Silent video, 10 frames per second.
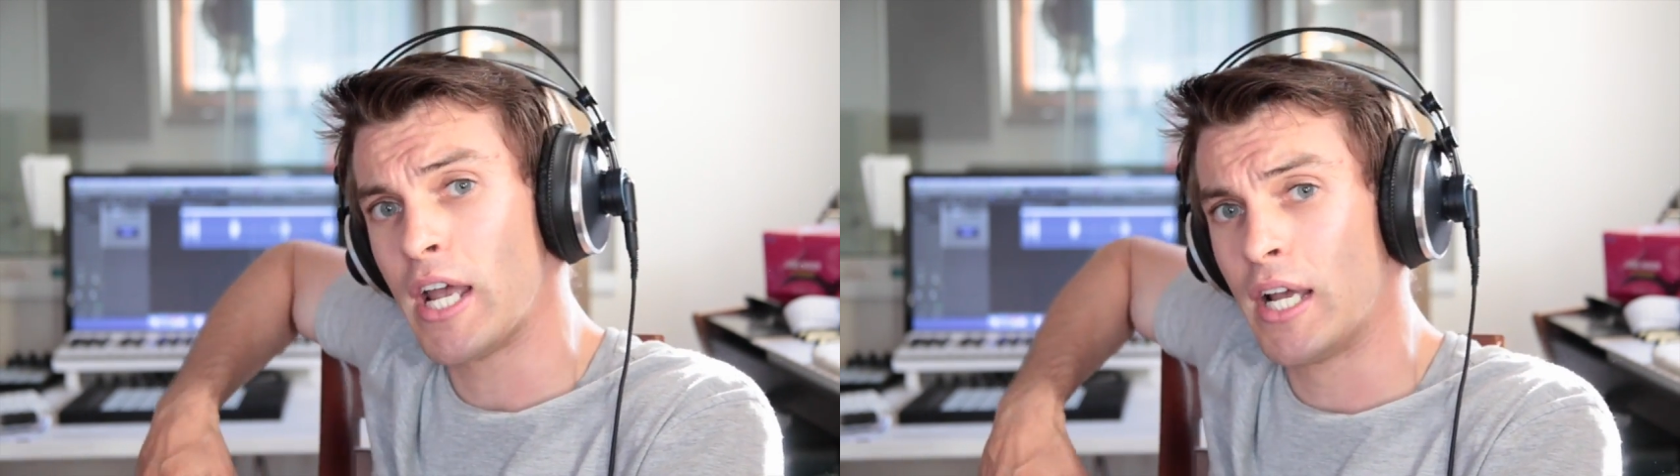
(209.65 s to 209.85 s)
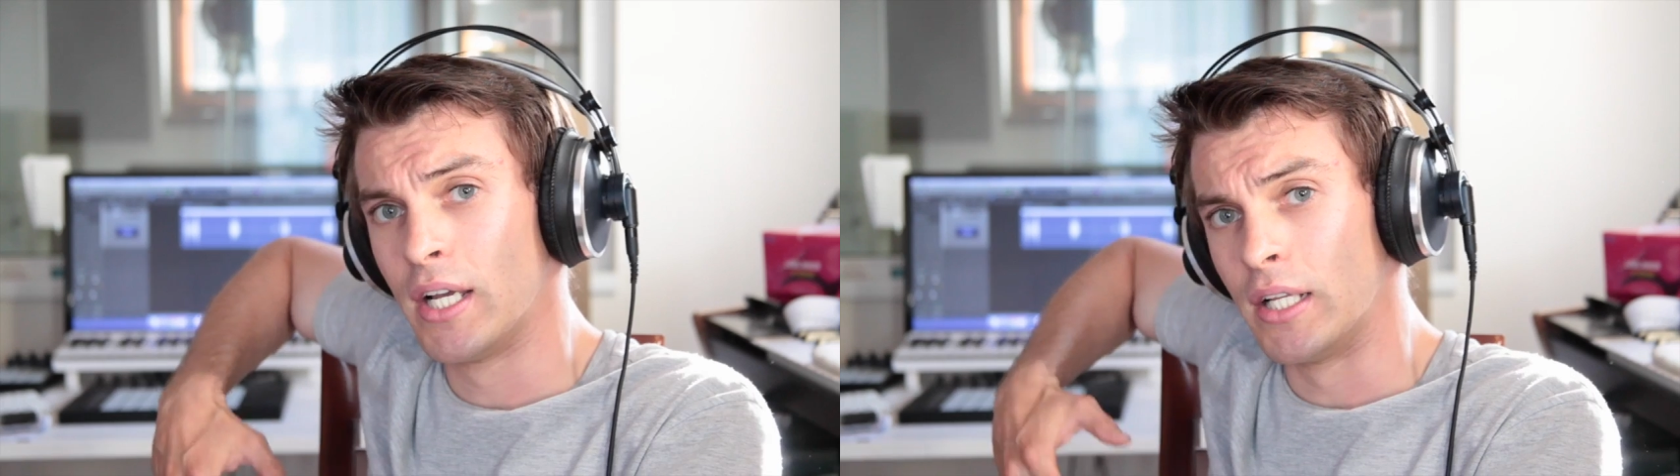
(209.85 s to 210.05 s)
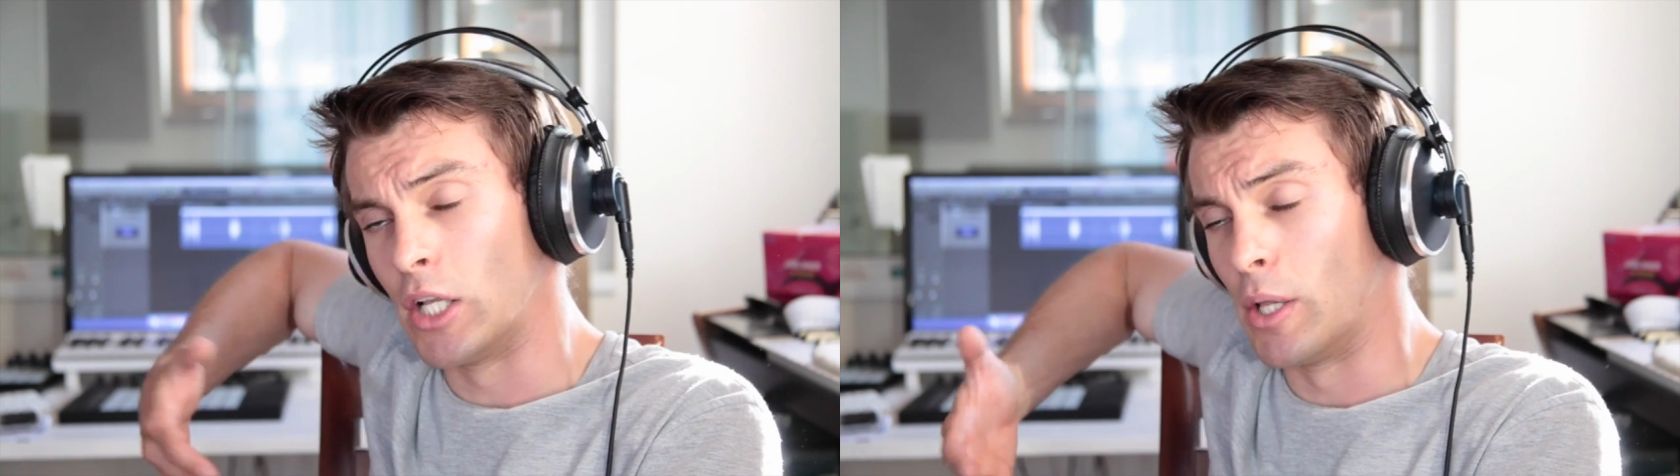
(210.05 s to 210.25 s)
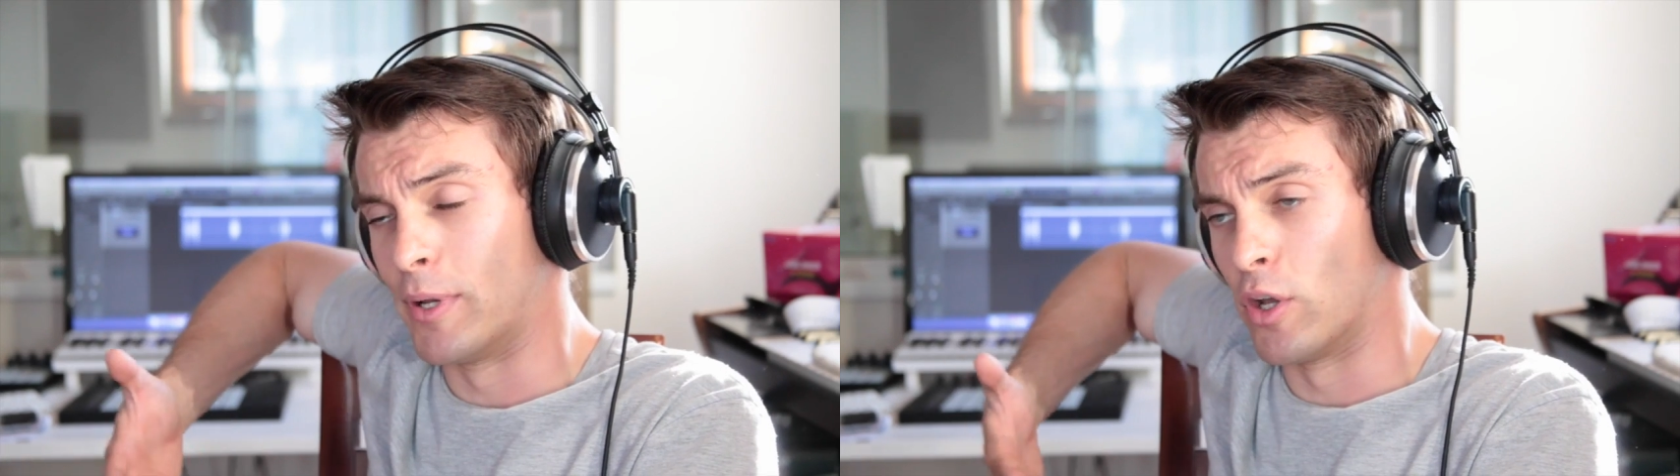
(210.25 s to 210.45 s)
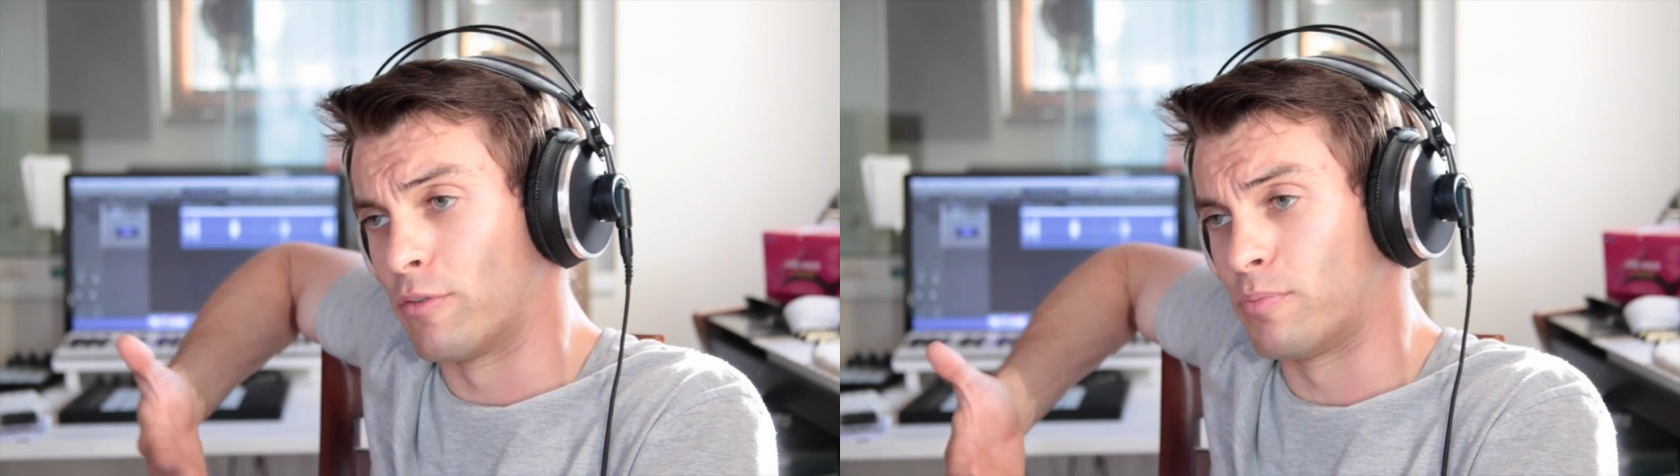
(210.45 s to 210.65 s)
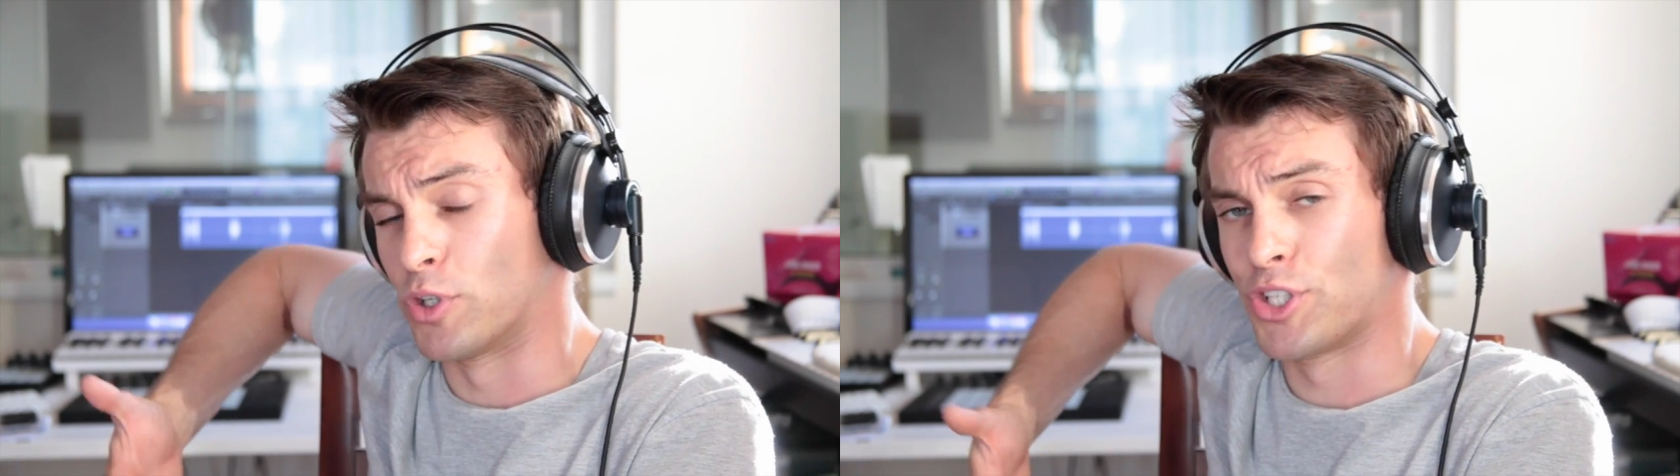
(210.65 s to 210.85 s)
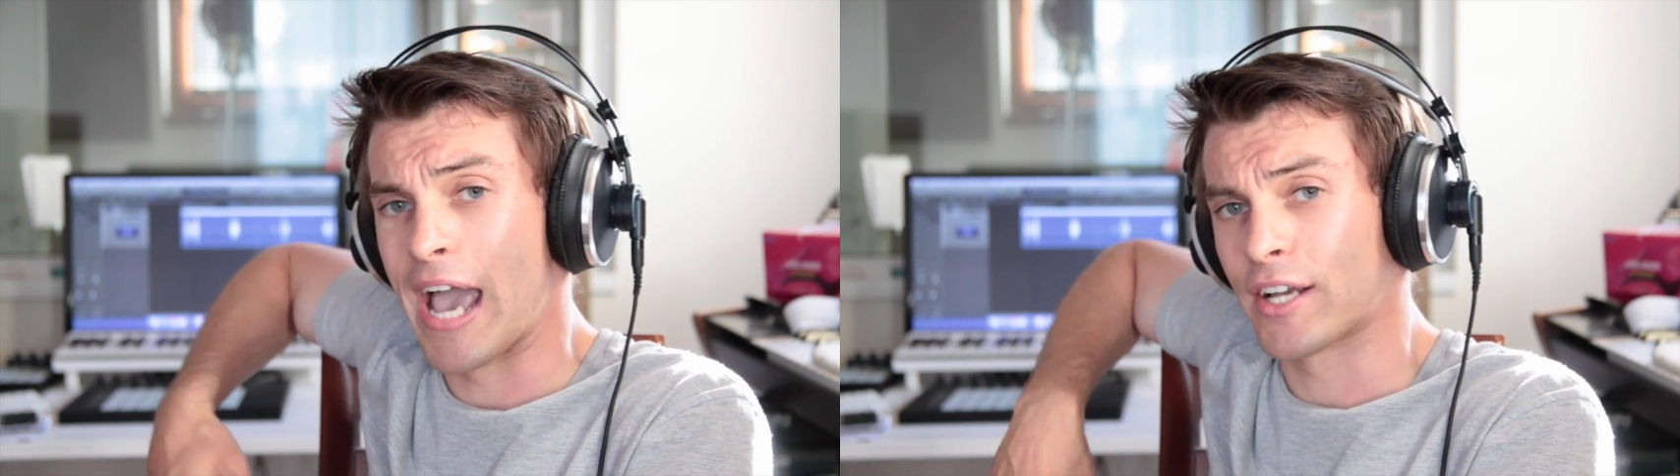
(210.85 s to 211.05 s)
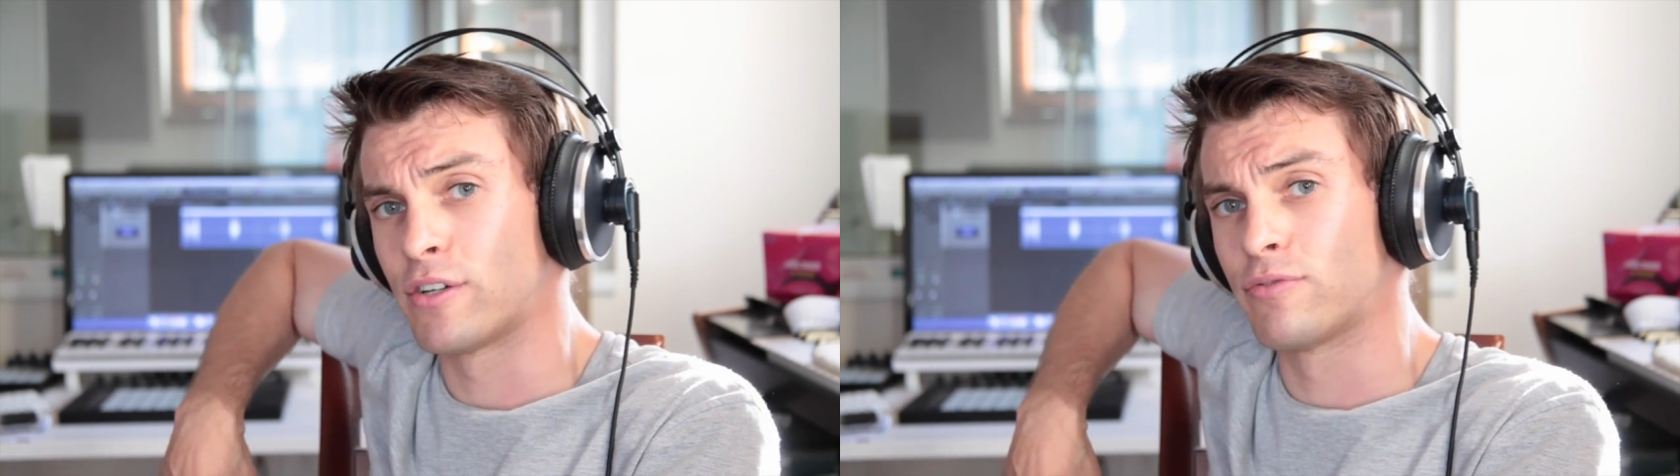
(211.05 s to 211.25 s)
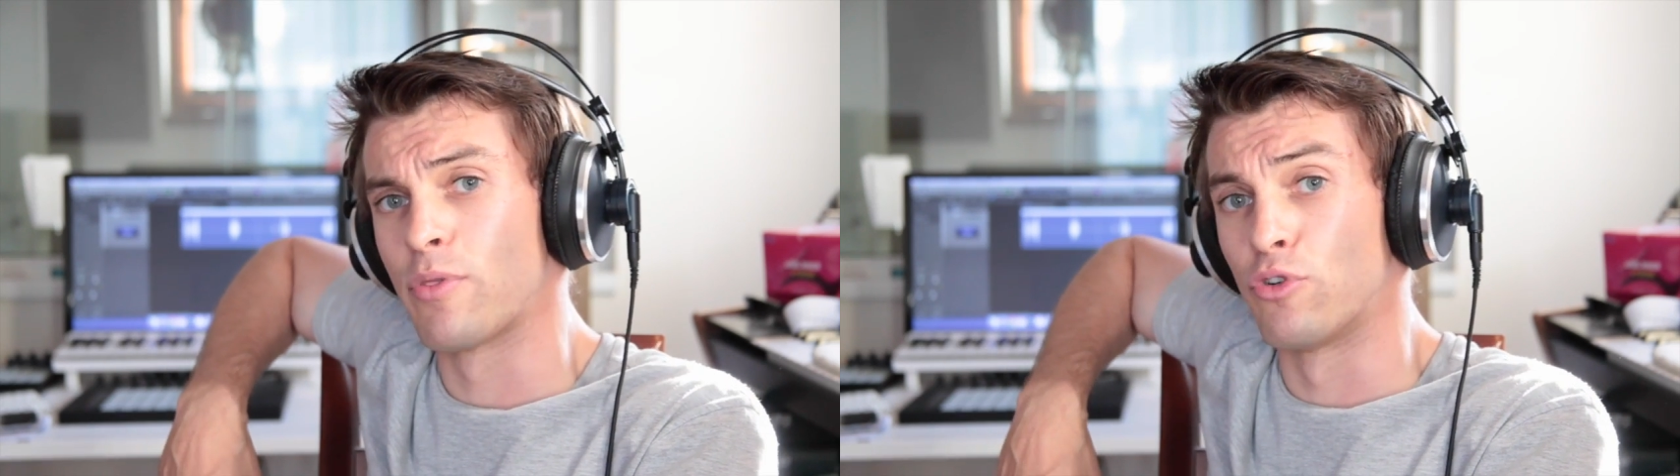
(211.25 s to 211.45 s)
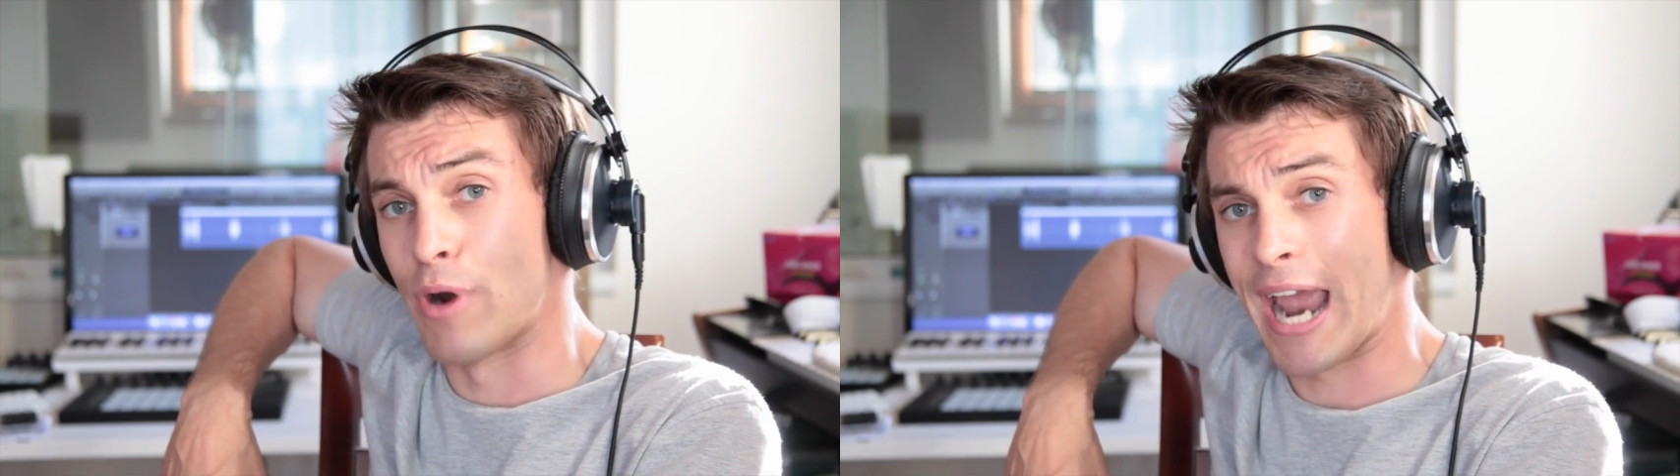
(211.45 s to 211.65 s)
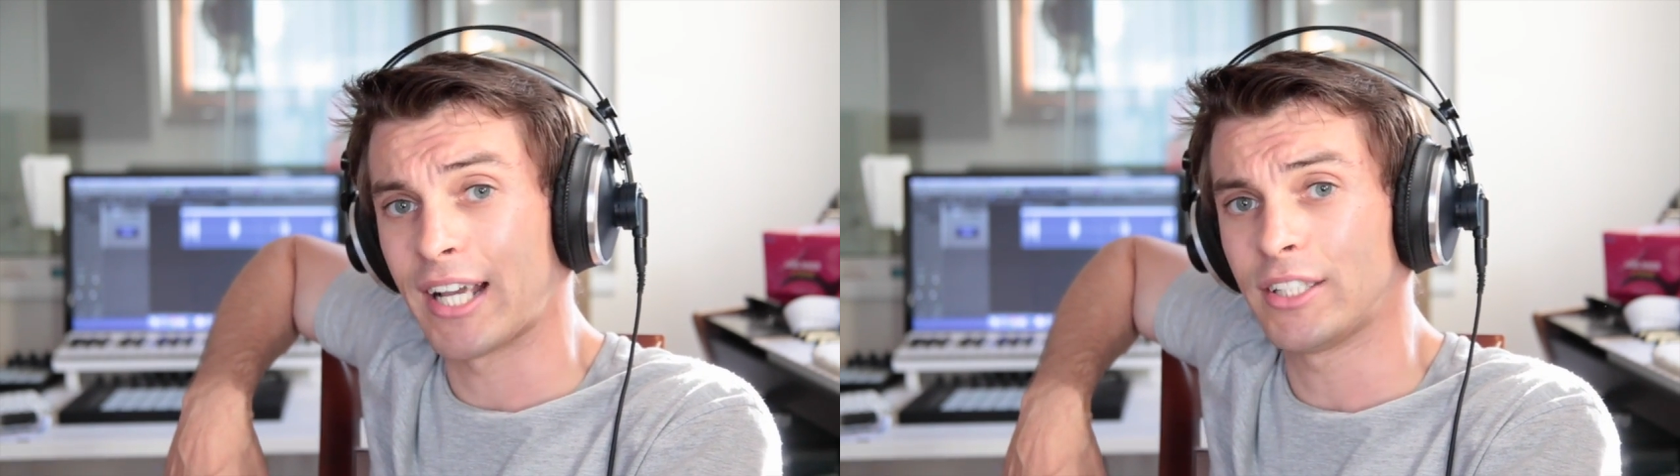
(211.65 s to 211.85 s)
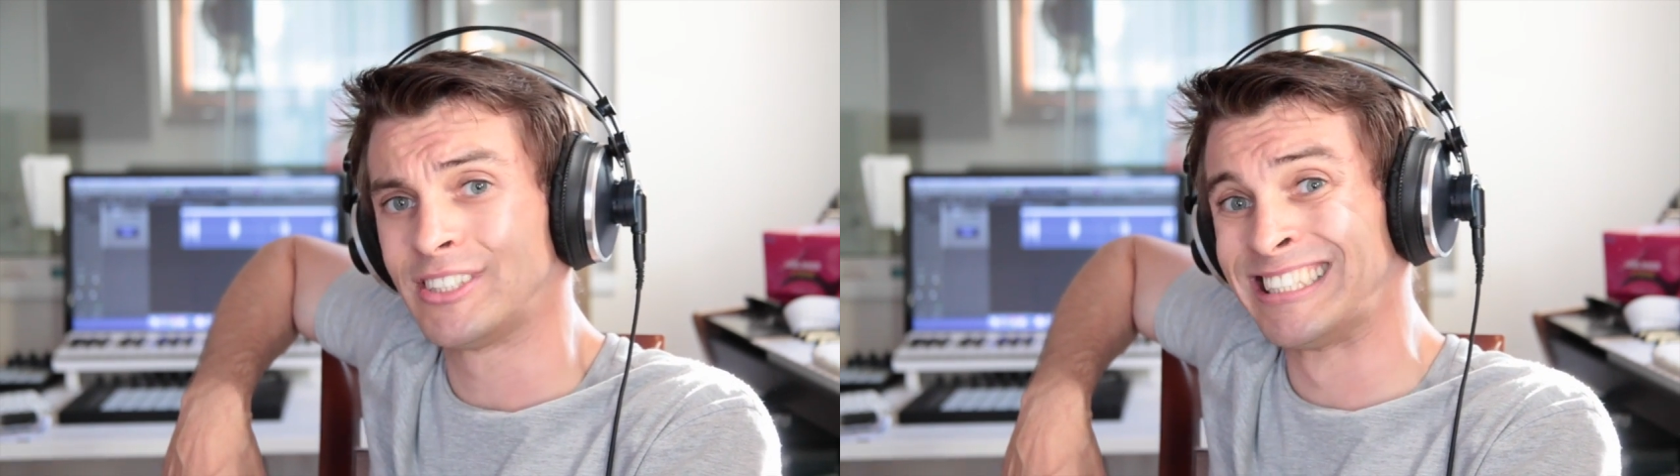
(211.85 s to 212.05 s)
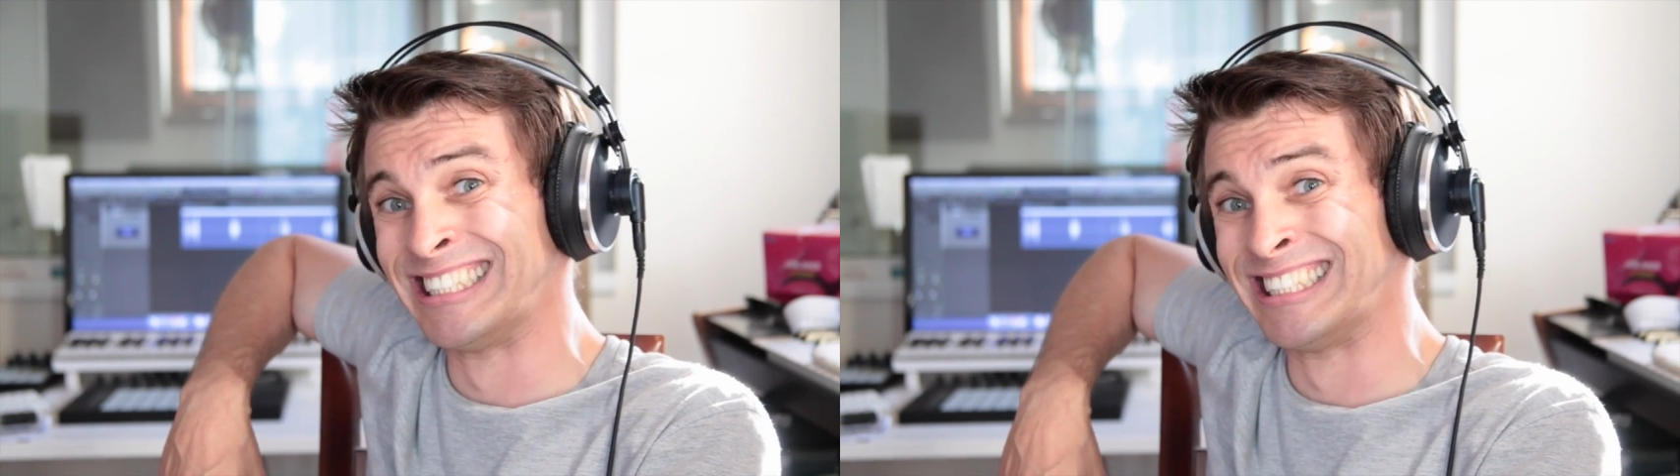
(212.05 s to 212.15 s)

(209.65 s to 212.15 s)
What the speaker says: A little bit of protection from the racket.